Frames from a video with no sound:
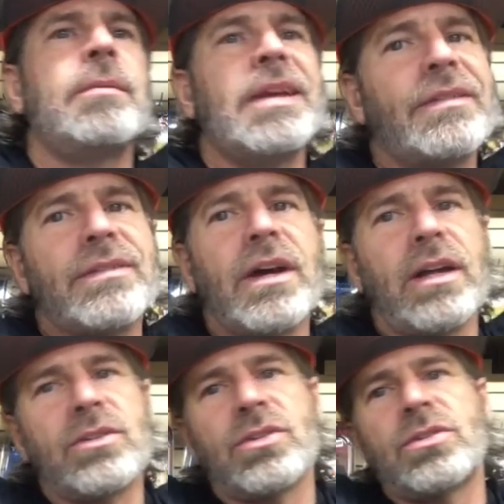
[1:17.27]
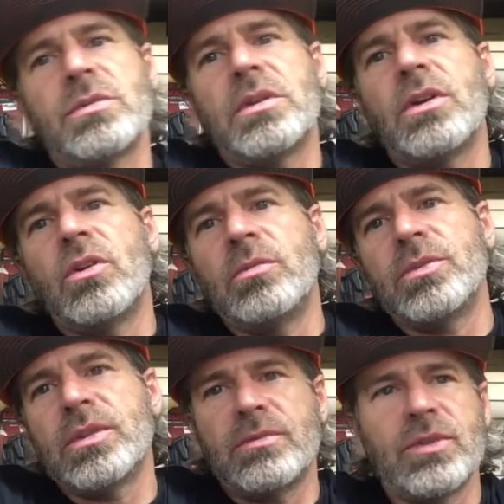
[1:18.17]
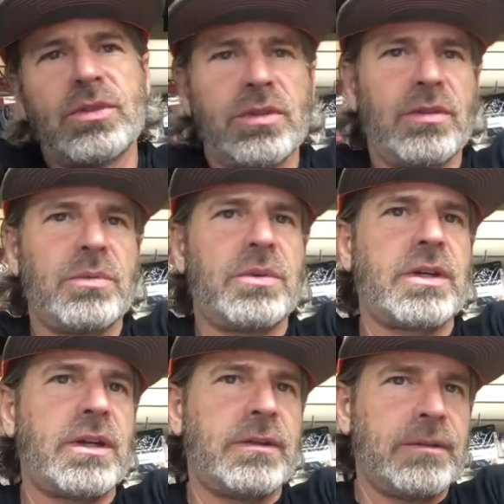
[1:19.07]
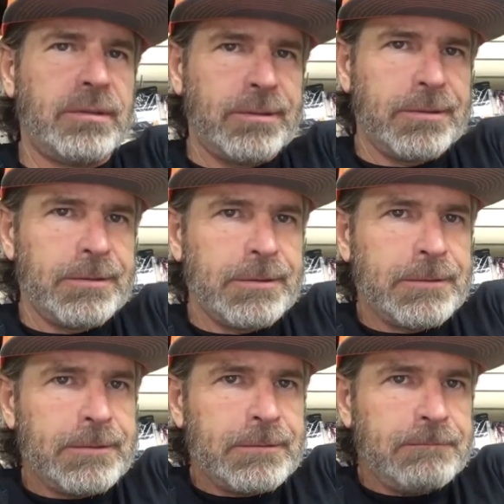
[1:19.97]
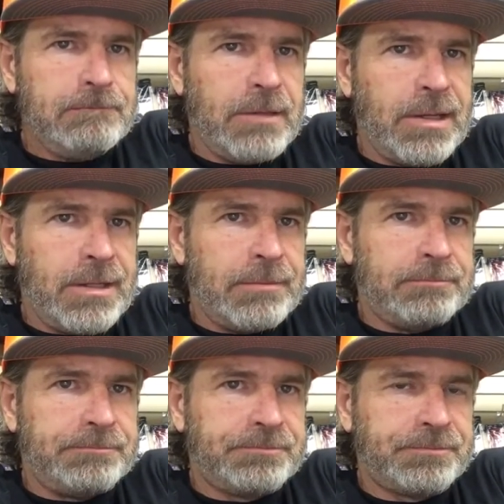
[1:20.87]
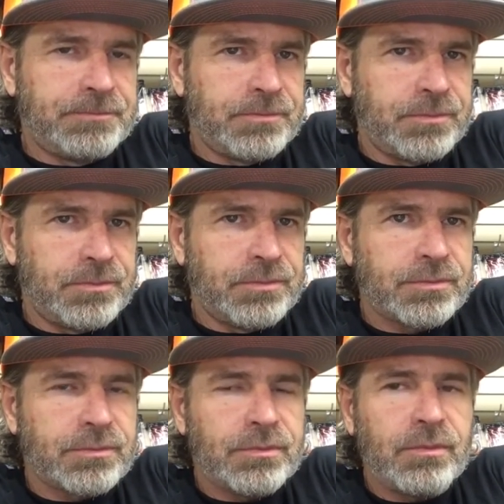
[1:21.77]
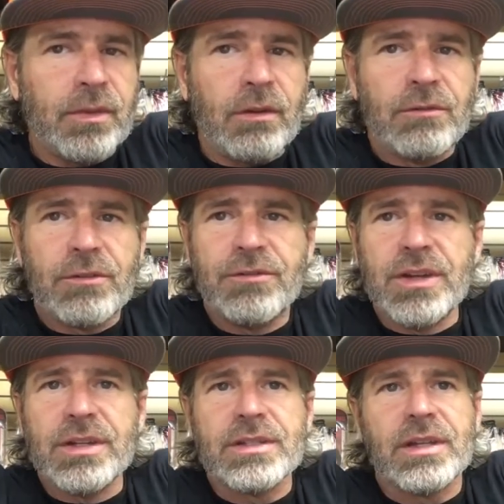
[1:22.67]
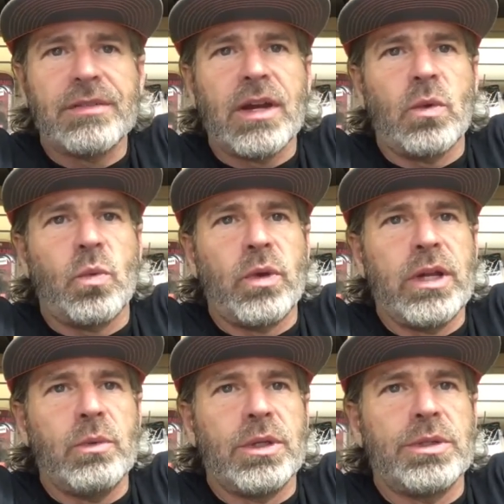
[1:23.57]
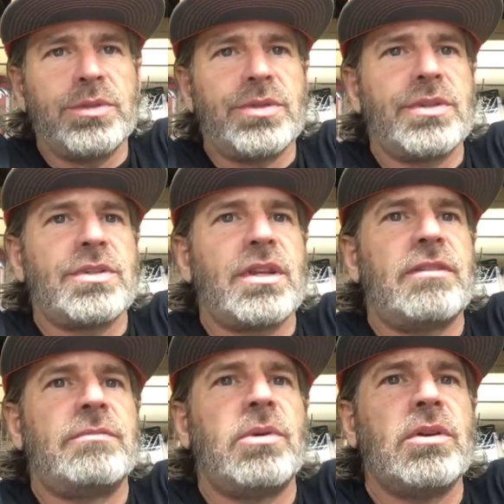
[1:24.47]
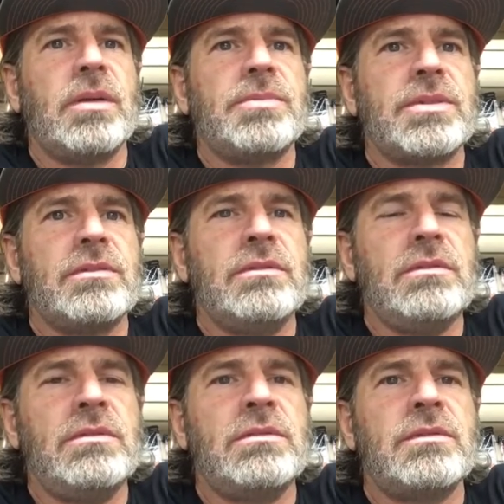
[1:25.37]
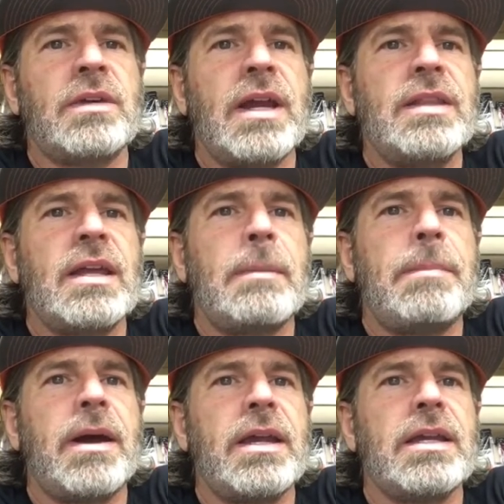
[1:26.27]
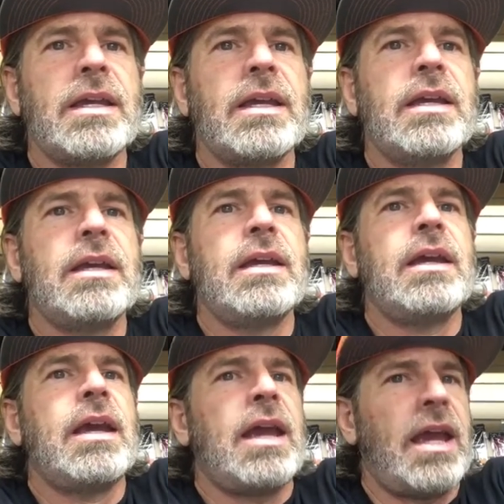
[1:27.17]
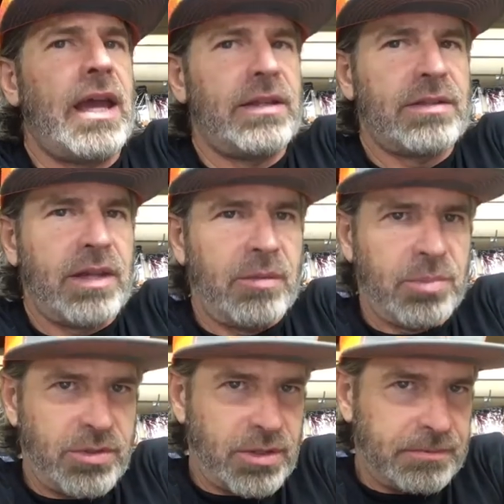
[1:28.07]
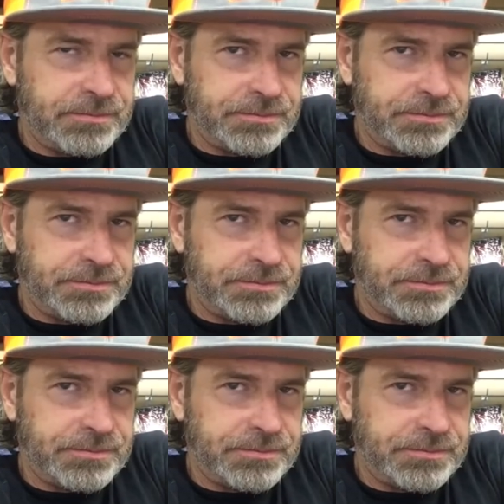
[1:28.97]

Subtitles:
if not just doing the home gym version of the workout. For fitness, I've got ring rows instead of pull-ups, and then a pike handstand push-up.